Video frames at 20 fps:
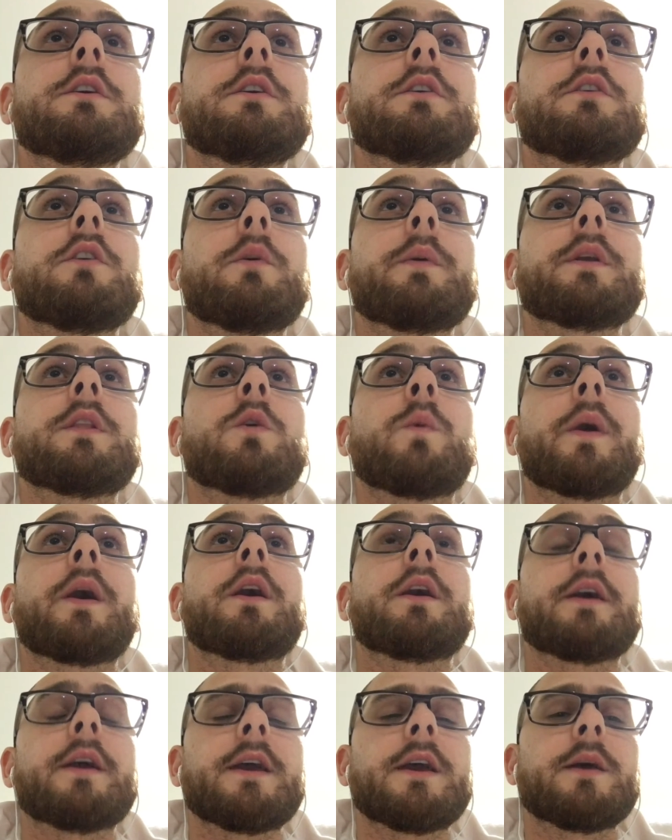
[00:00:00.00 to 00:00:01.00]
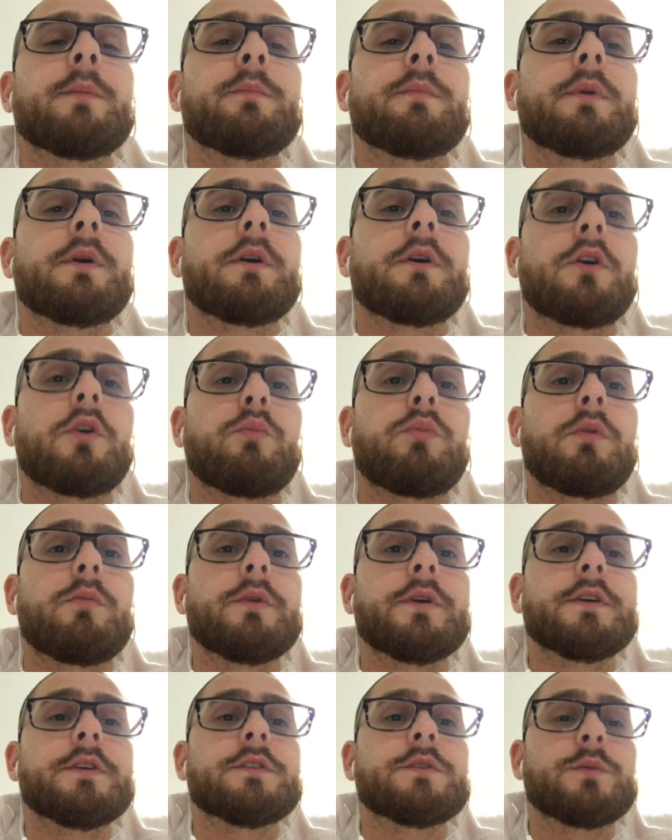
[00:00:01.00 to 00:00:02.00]
knowing the way I am, I'll
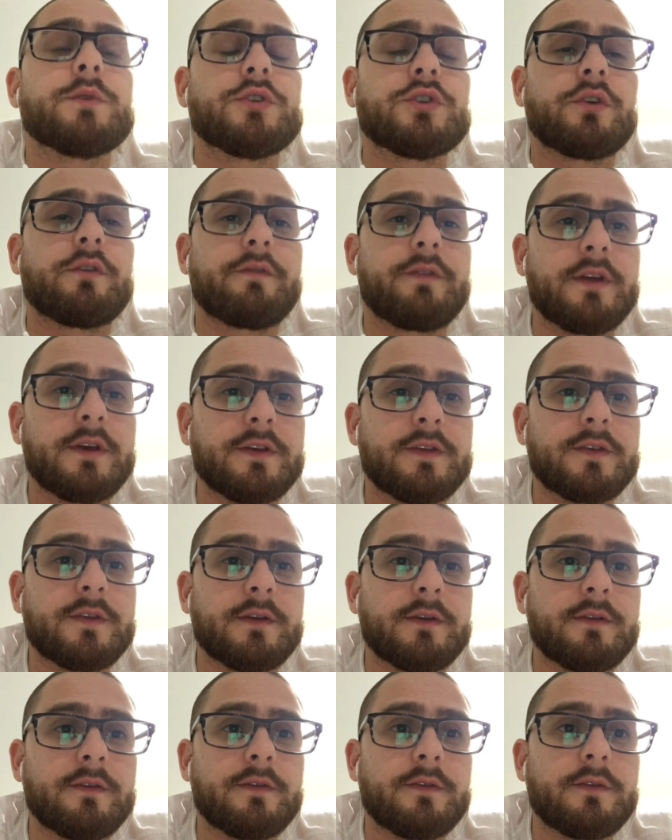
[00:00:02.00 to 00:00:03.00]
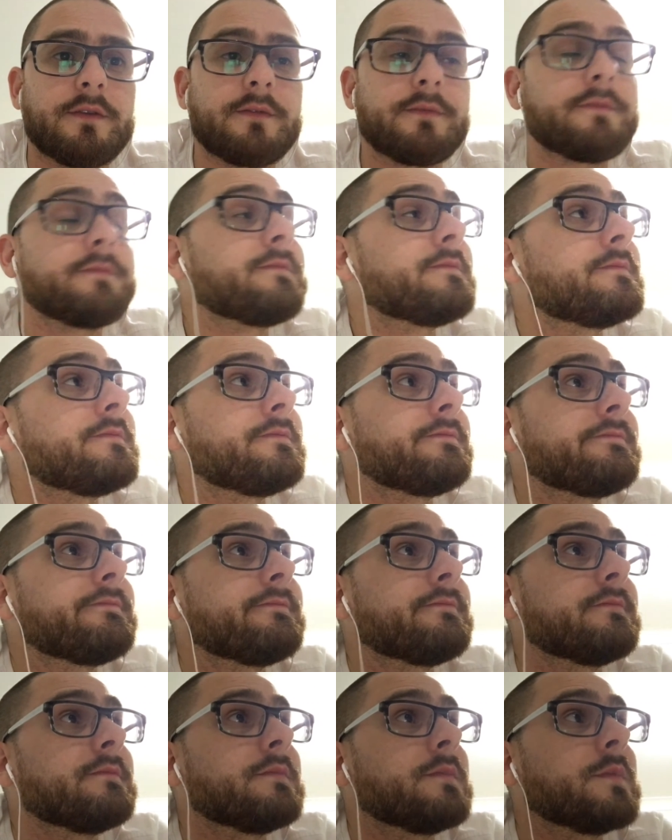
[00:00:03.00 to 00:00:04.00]
probably switch off this and
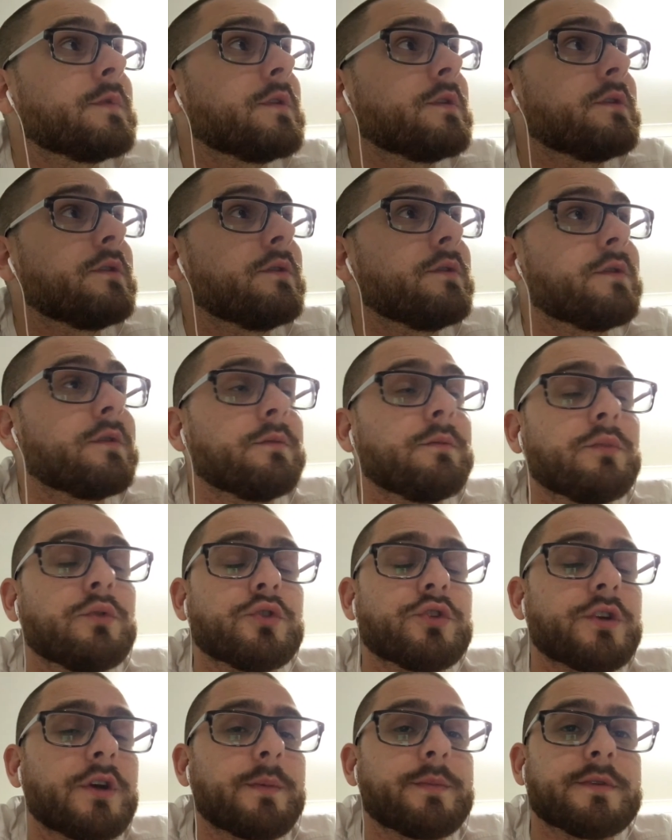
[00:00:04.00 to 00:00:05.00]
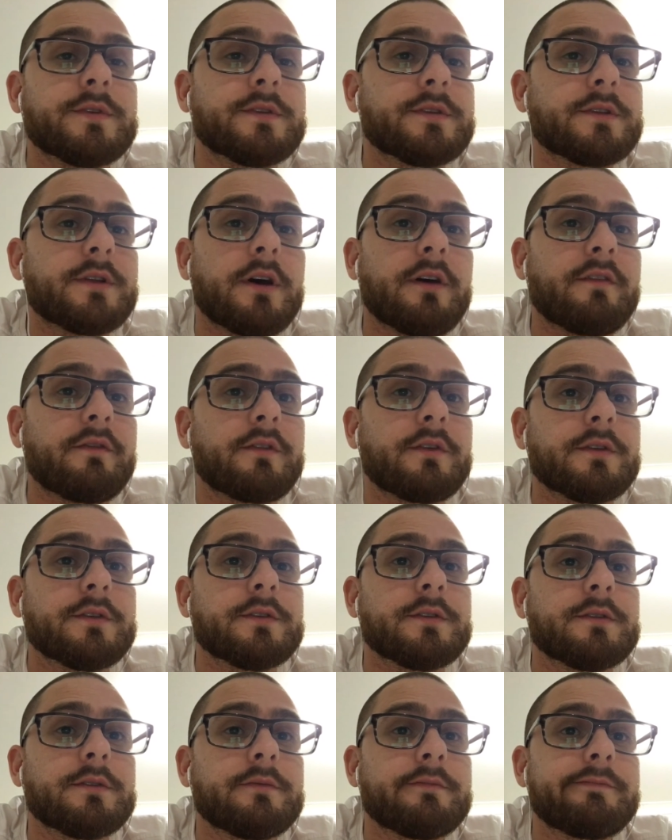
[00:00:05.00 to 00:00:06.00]
do some push-ups and stuff,
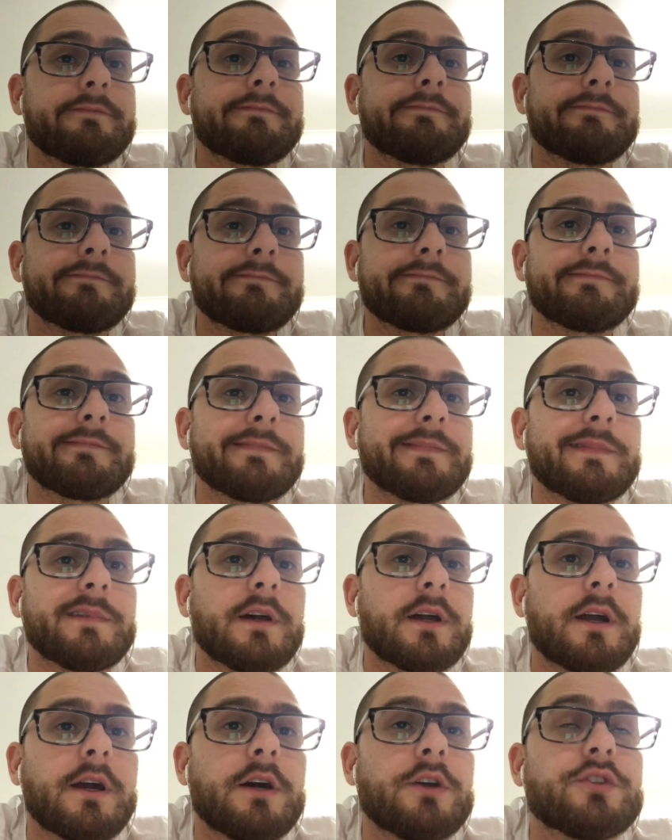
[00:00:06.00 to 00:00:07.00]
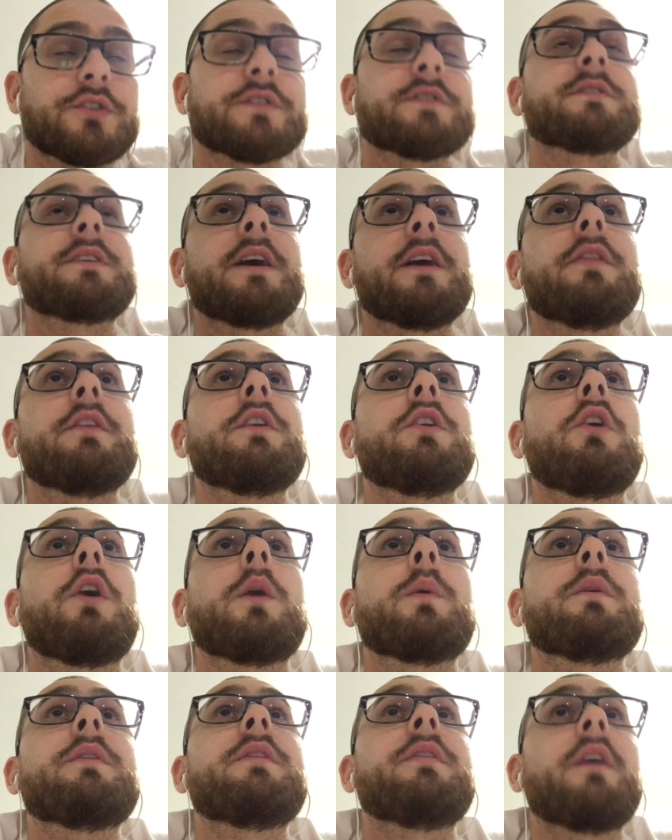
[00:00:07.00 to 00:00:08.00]
because I can't just end the night
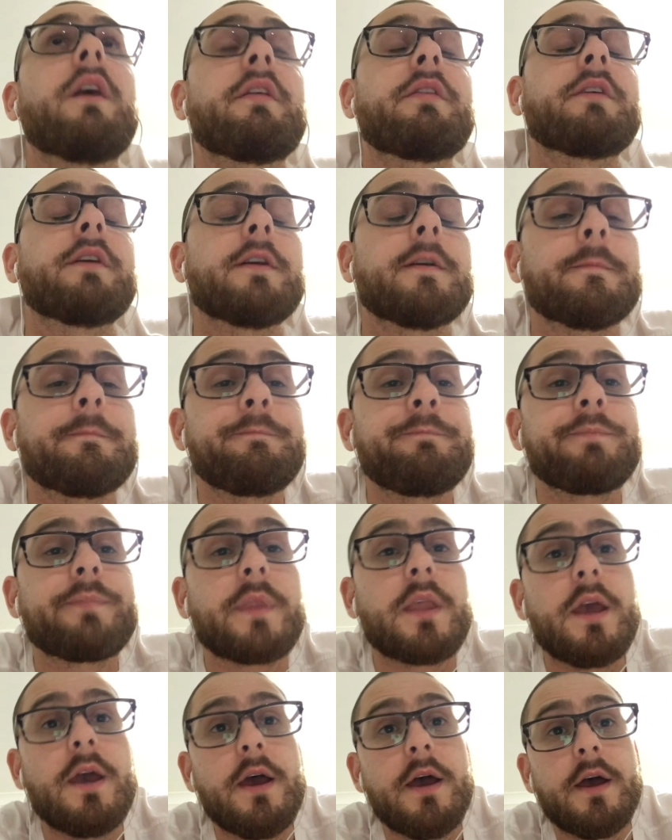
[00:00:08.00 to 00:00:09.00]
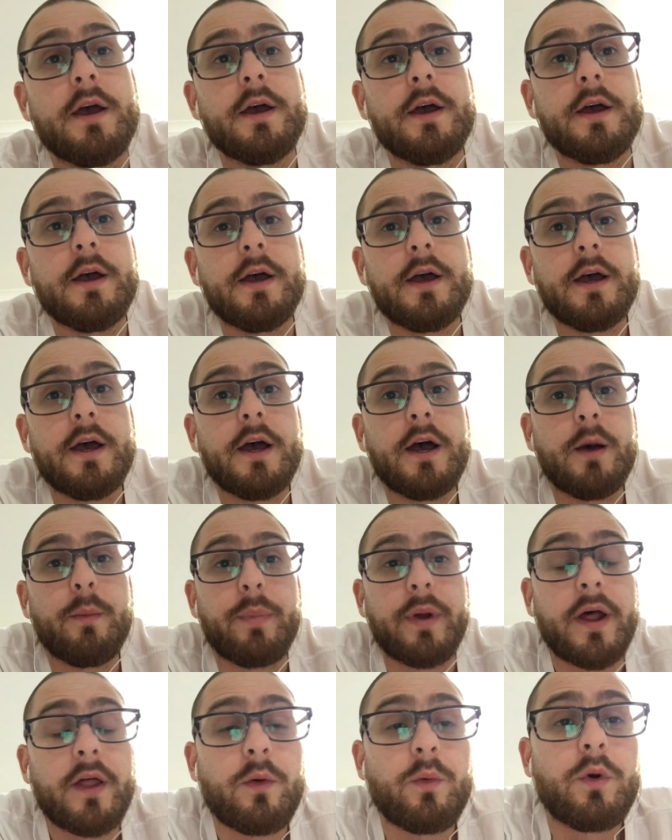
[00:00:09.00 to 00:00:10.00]
with nothing.
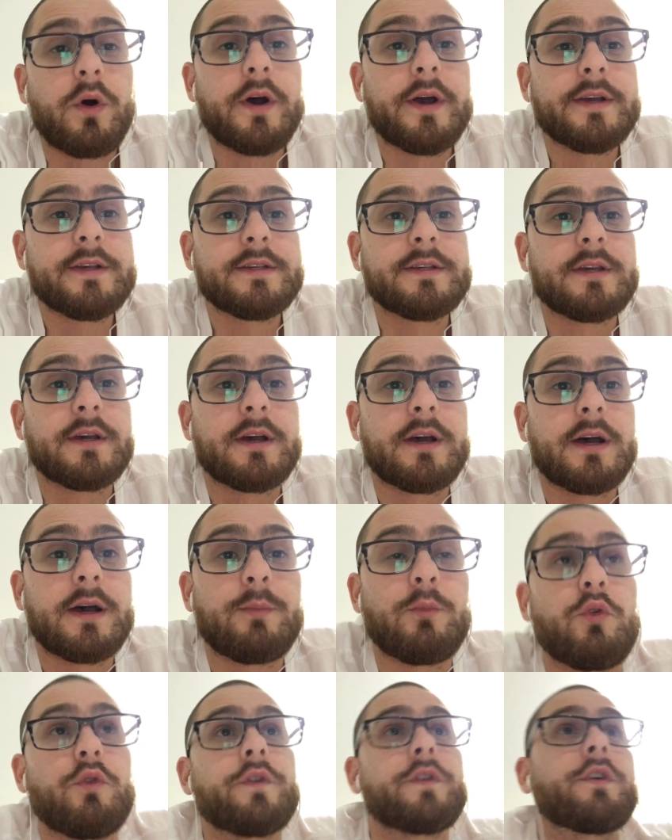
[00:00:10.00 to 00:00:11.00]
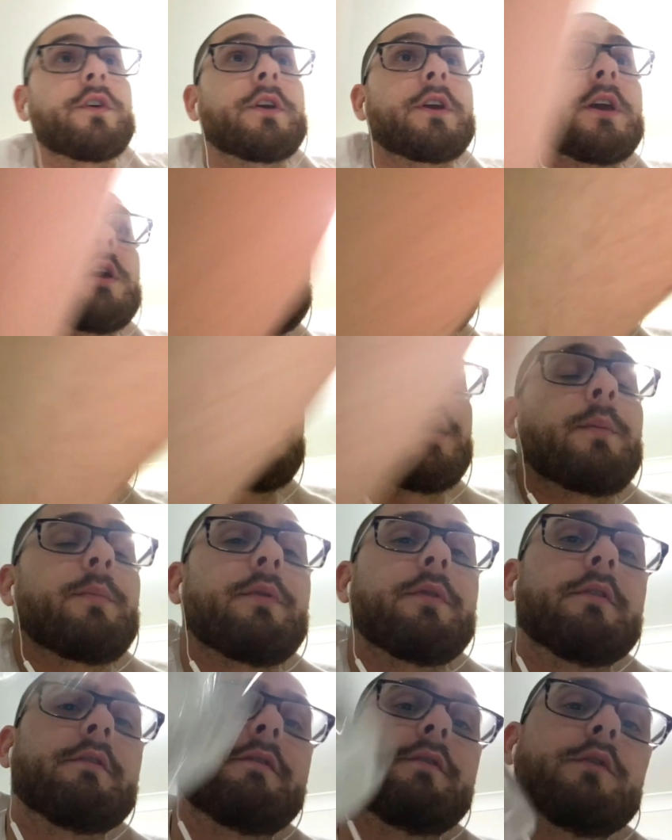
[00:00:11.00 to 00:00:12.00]
But otherwise, also keeping up
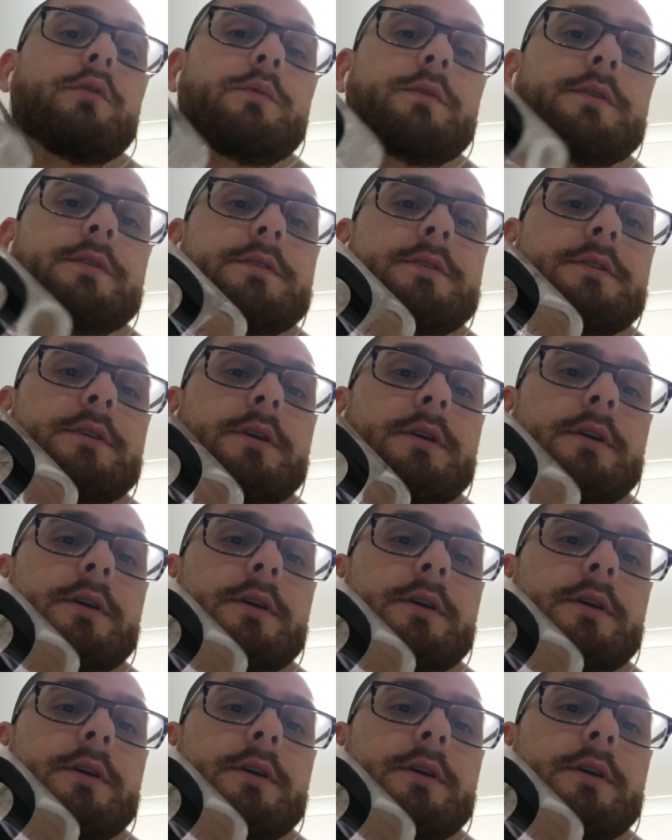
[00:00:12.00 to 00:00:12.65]
the fluids,